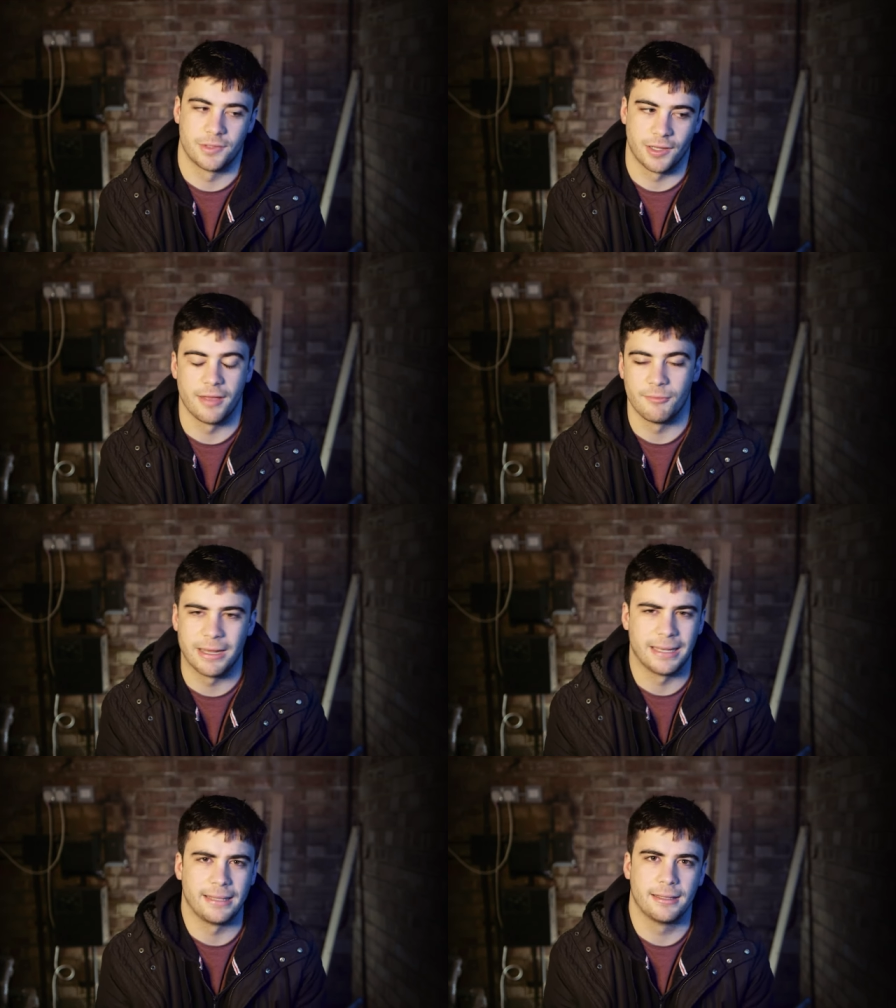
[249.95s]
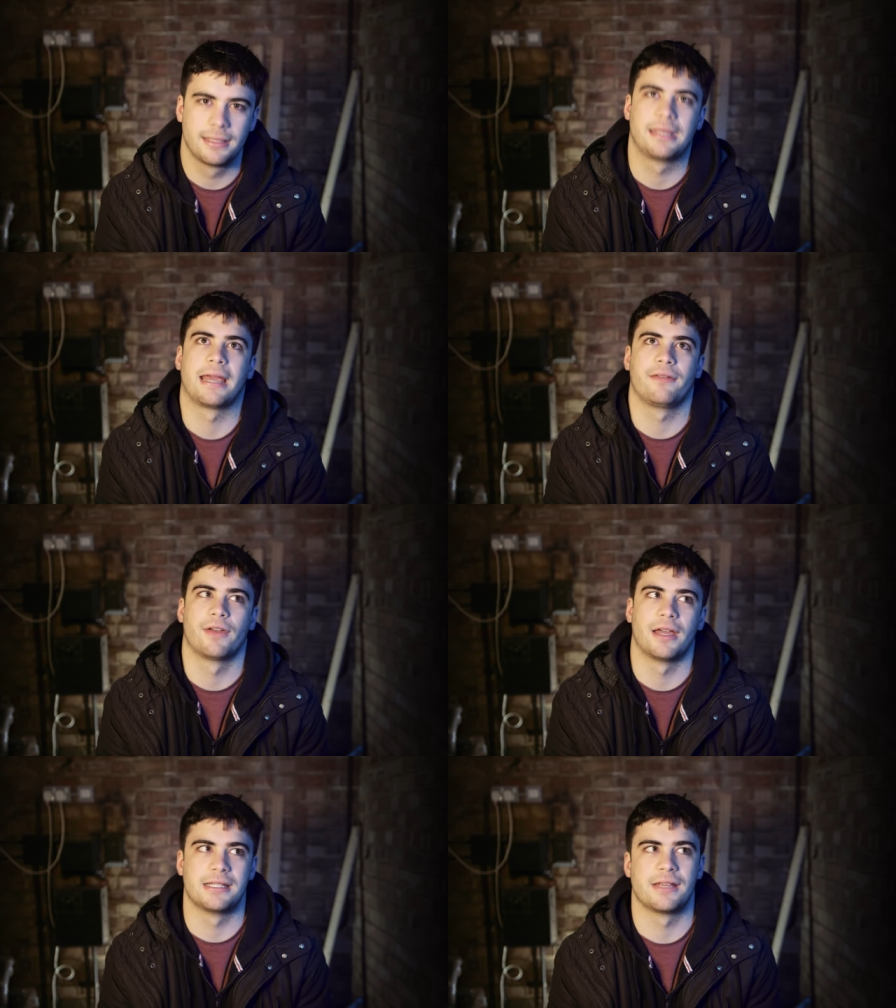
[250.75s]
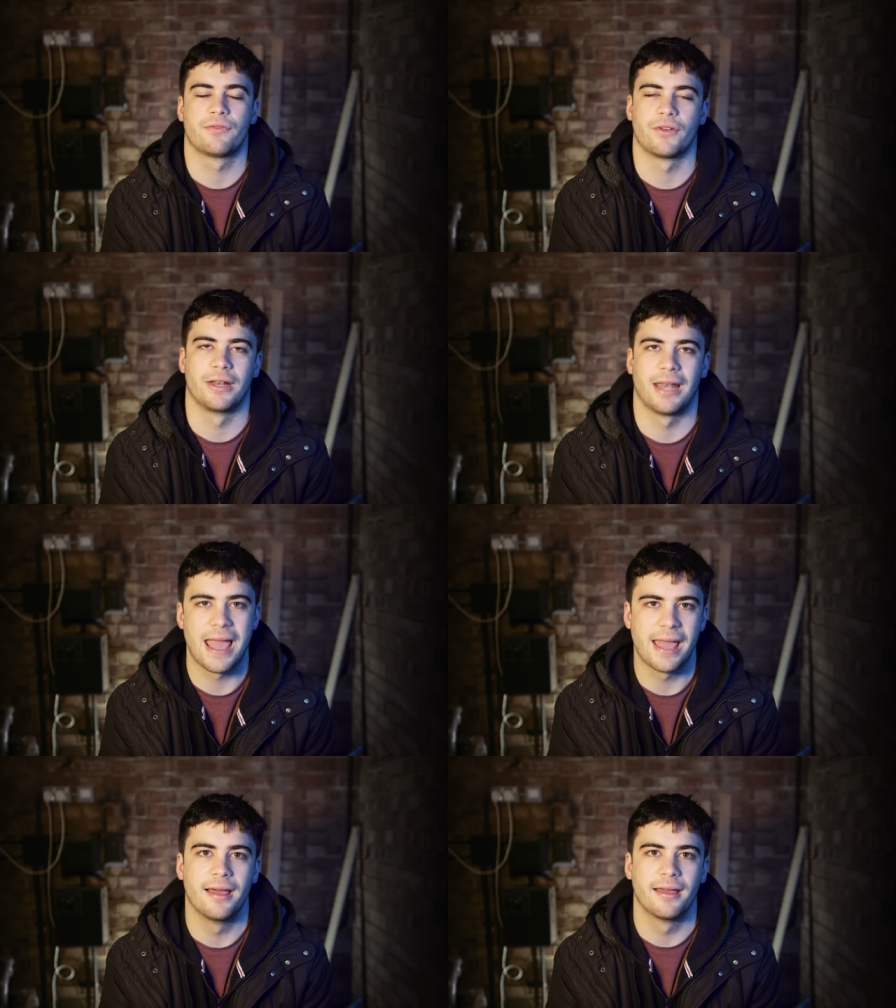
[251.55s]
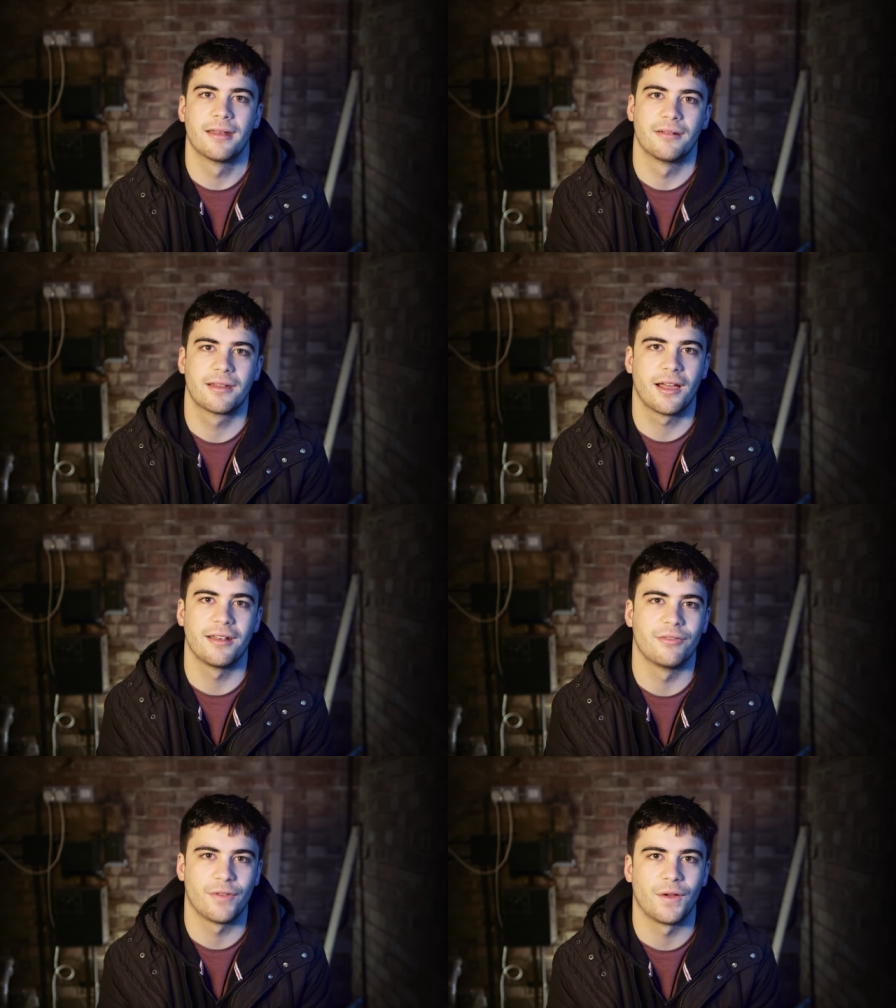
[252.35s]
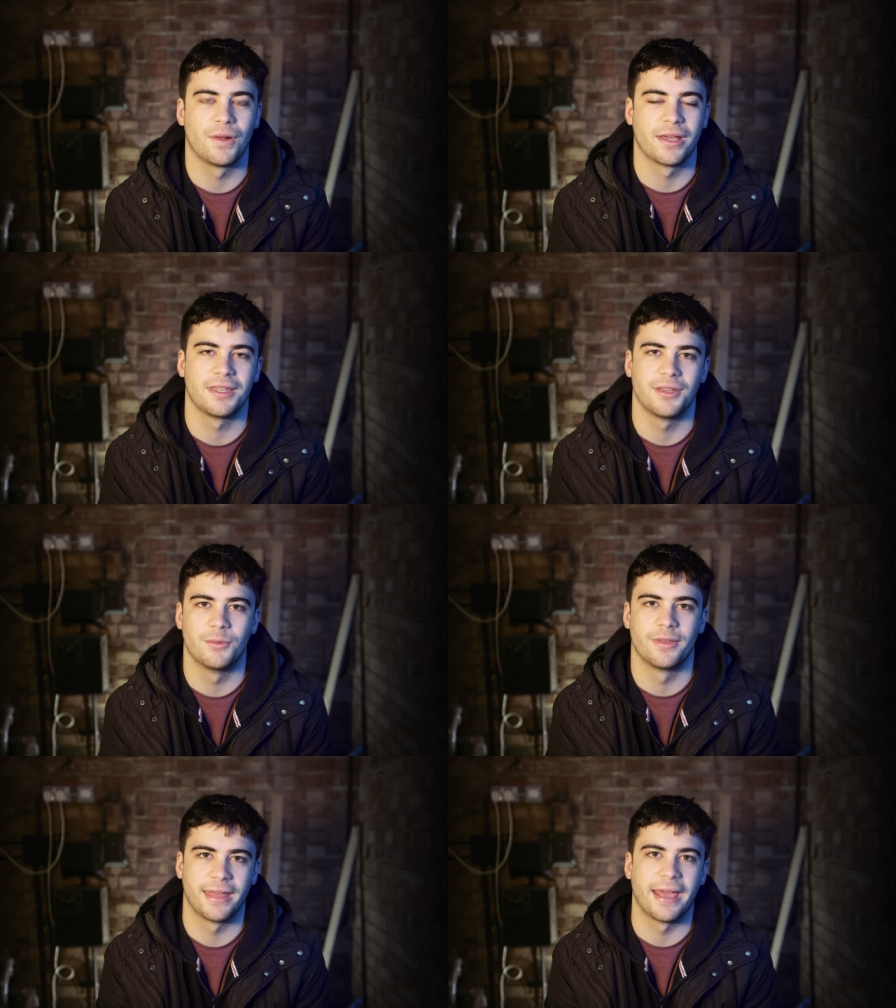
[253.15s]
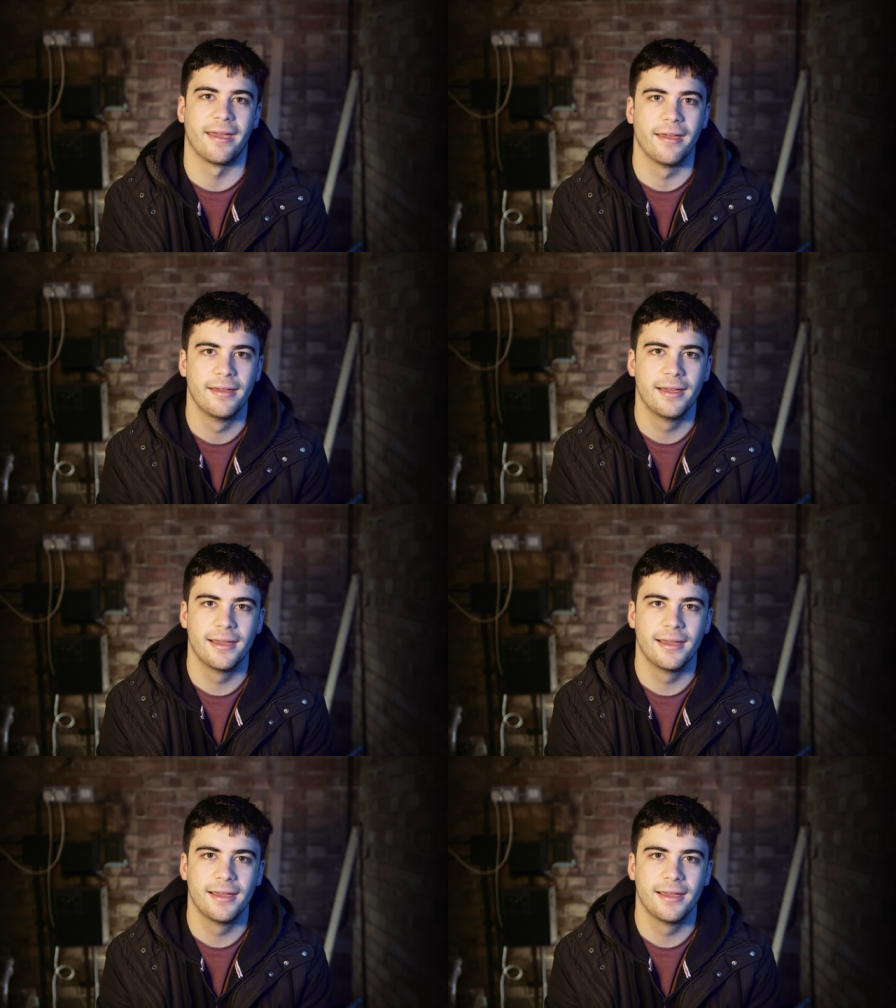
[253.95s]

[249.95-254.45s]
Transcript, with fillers: So it really gave it a different layer and kind of felt like you were there